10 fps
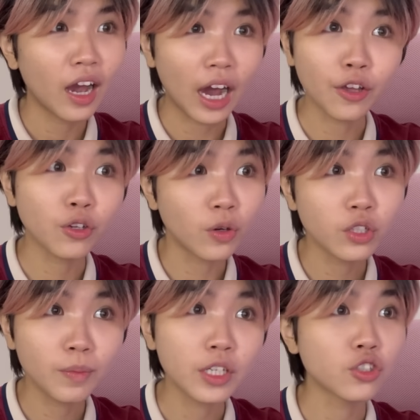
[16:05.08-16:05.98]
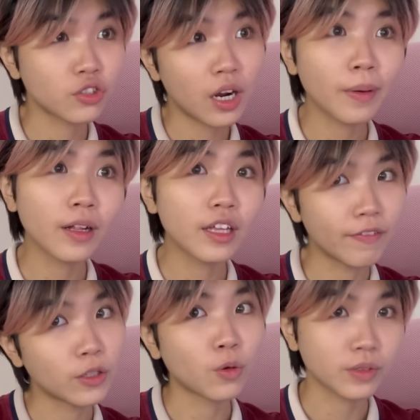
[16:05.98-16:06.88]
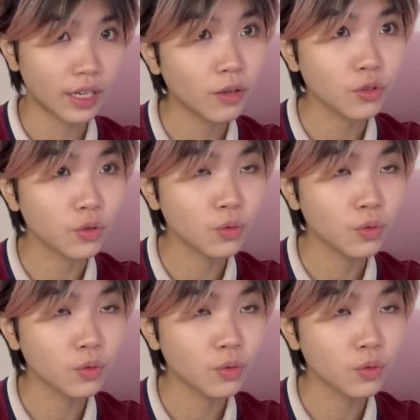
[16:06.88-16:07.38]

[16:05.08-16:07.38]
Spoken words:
Are you going to be in trouble if I don't tell you?